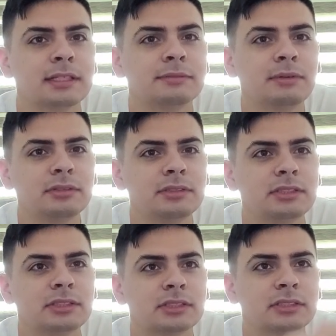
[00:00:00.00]
It's
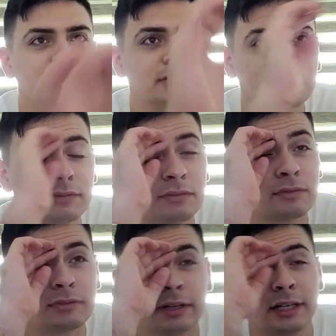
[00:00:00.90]
mostly just
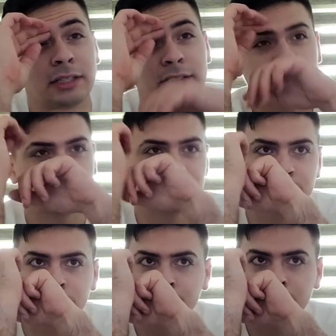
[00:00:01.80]
fresh
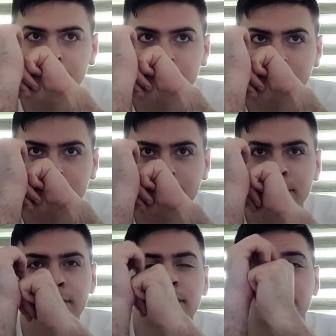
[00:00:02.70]

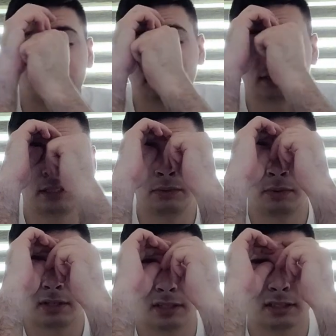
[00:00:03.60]

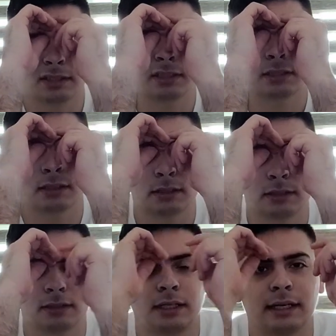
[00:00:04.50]

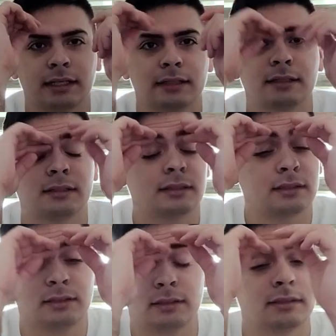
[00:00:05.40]
seawater, like
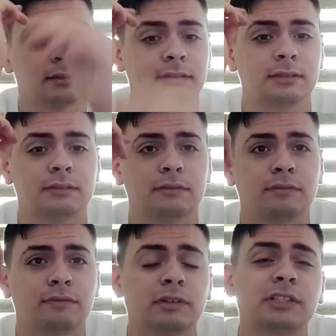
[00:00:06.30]

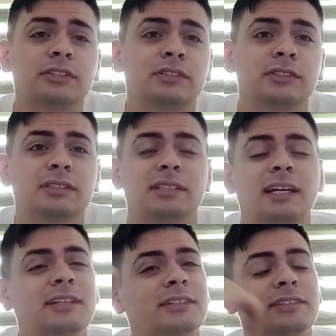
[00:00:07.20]
fresh.
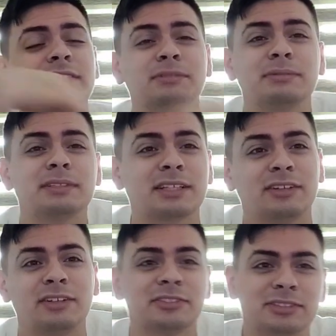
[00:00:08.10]
I don't know. It just smells like
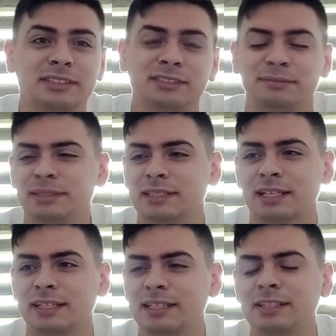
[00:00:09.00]
laundry to me,
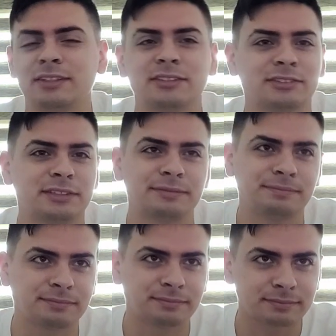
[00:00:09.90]
like clean laundry,
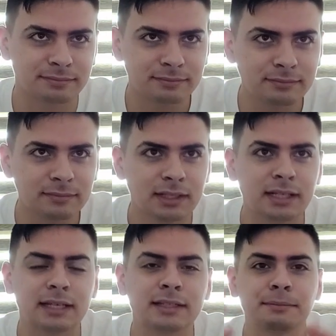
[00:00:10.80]

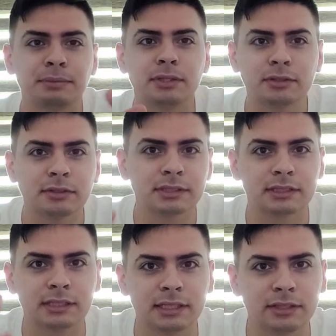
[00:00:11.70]
like mm -hmm. the mm-hmm.
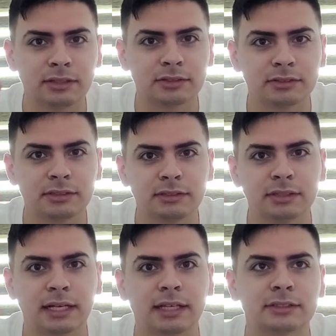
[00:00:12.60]
purest clean laundry you
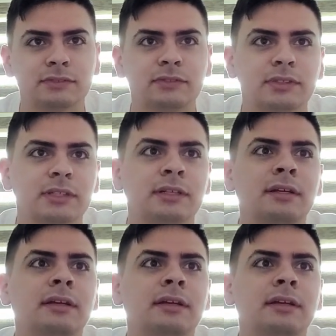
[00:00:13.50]
can ask for.